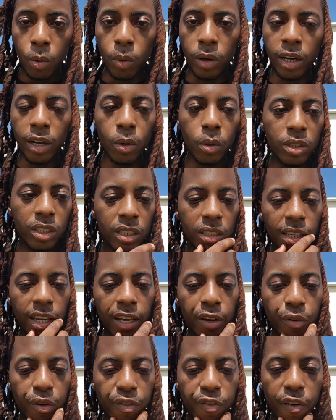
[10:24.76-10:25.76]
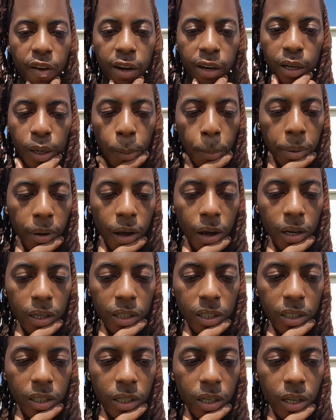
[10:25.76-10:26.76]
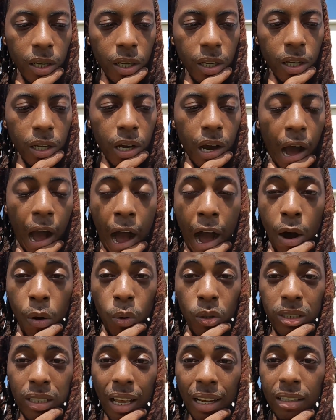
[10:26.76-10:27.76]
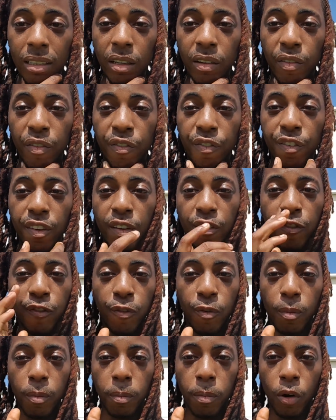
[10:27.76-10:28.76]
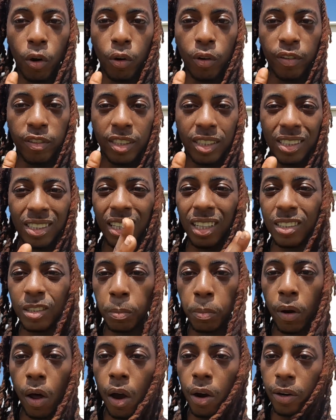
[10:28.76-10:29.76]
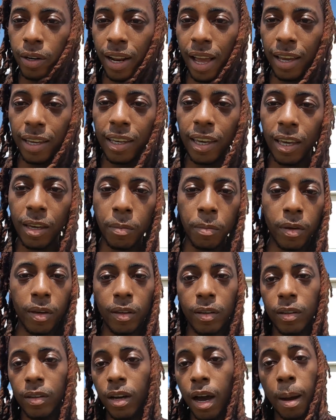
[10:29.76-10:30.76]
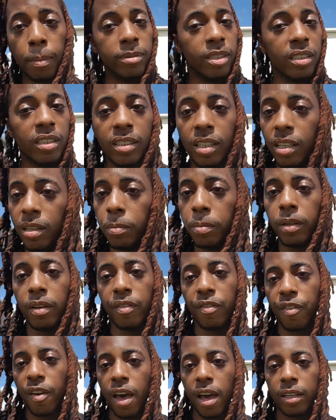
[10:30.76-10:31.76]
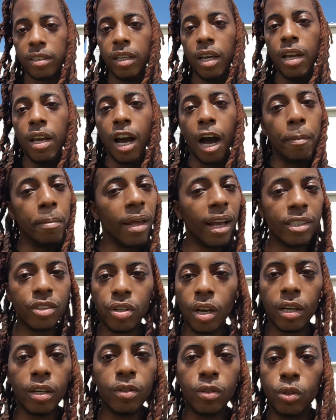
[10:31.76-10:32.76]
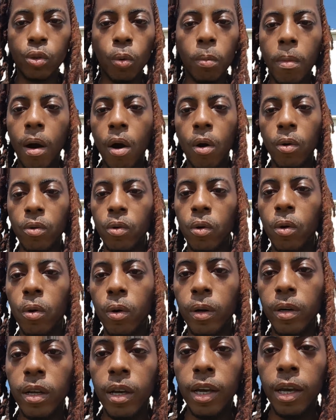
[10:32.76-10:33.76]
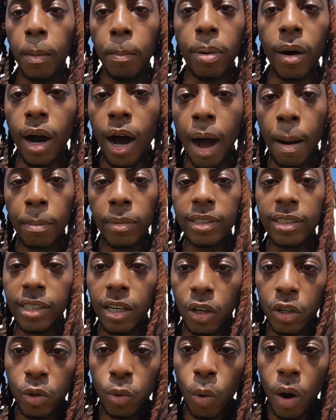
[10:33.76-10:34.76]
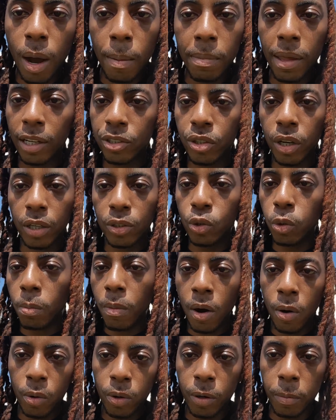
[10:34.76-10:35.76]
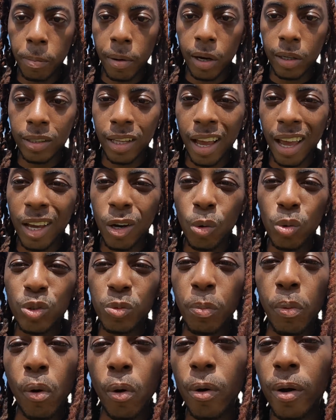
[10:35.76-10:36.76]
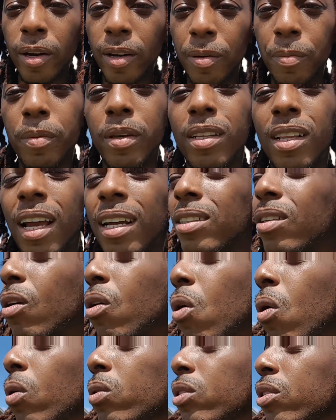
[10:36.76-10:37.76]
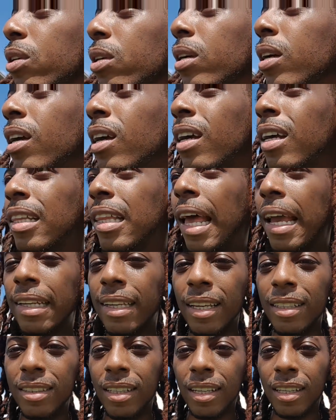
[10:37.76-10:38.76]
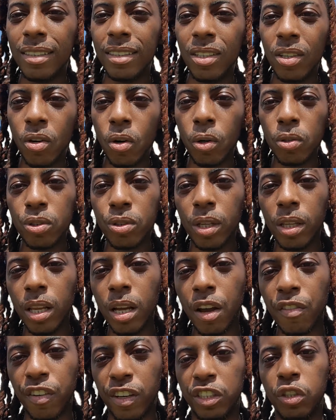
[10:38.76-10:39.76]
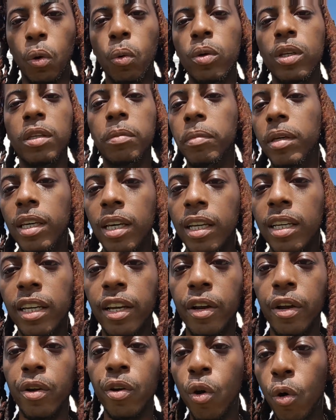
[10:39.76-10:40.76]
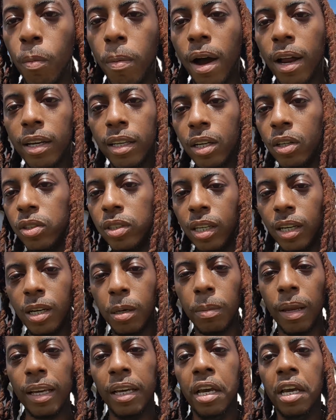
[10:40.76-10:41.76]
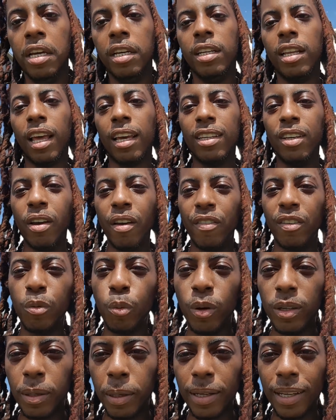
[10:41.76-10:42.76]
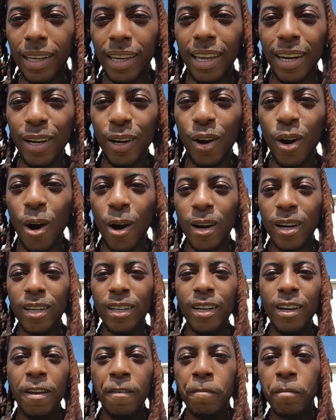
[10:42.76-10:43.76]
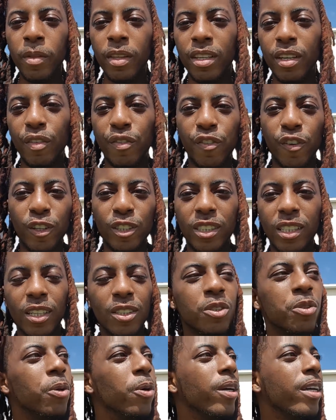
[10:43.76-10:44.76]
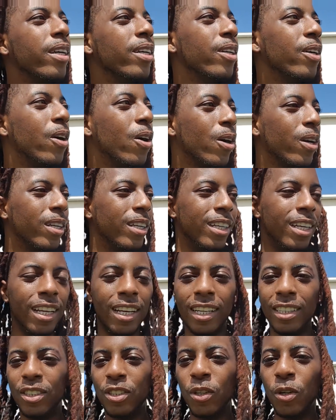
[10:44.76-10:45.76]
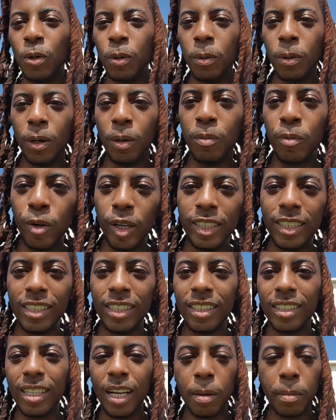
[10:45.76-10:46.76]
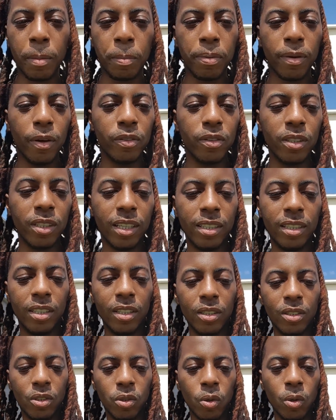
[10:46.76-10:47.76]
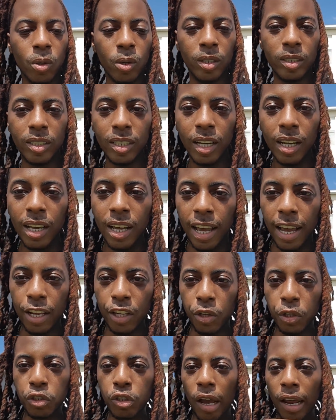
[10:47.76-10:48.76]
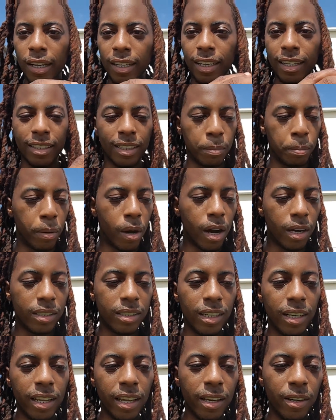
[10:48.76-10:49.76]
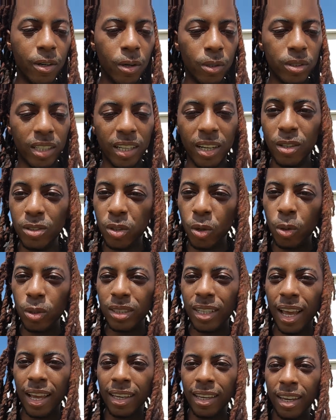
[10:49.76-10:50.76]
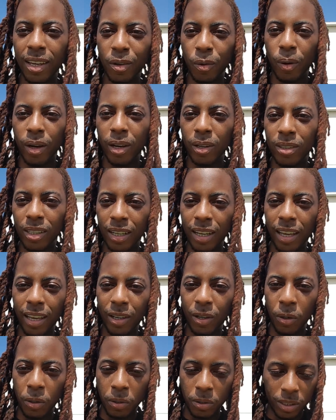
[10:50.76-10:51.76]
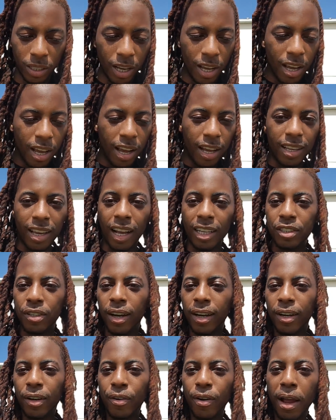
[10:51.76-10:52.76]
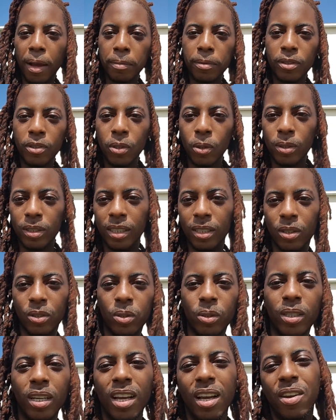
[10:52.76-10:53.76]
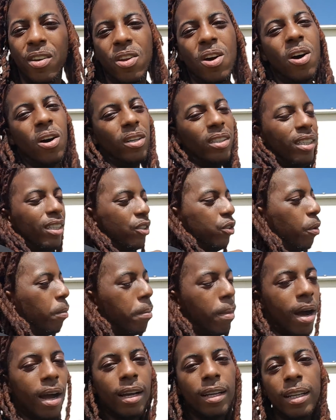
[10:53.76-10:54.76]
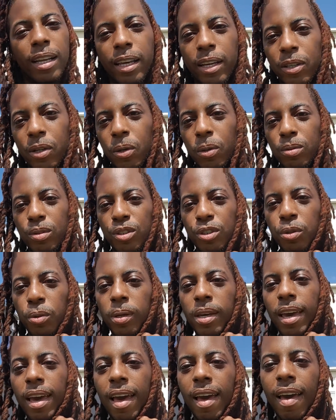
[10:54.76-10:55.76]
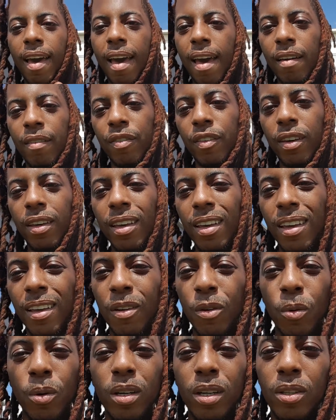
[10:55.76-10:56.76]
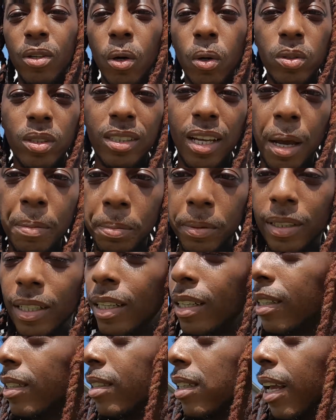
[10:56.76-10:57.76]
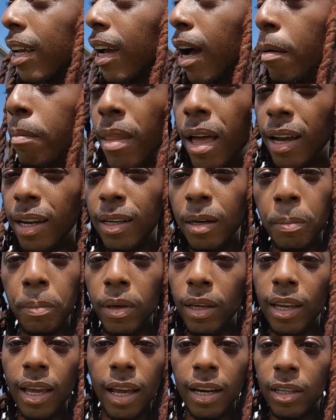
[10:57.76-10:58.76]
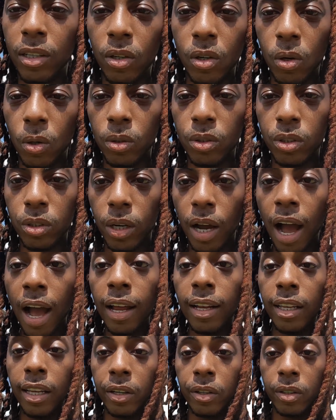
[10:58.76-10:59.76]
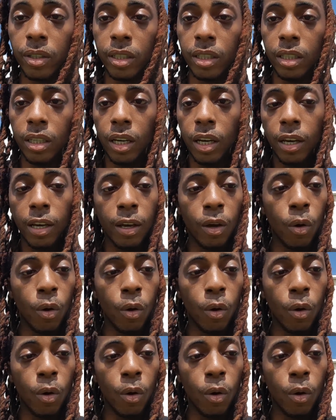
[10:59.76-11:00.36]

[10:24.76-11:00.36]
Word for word: when there was just Angry Fan and them blogging, I was like the fifth or sixth blogger that came in. I'm just keeping it fast. I'm not trying to toot my own horn, but I'm gonna tell you why I'm not trying to toot my horn about that. It was boring to me. Like the culture, like these niggas in the culture love it's only me in here. Nobody else can come. Like, like you ever went to kindergarten, your first day of school in kindergarten, they let you go on recess time and play with the, the toys, and you try to get the box of Legos, and there was always that kid who held the Legos, and y'all trying to grab the toys, and it was like, nah, these are my Legos. You can't have it one of those type of niggas. Like, I'm not gonna be that in the culture. I literally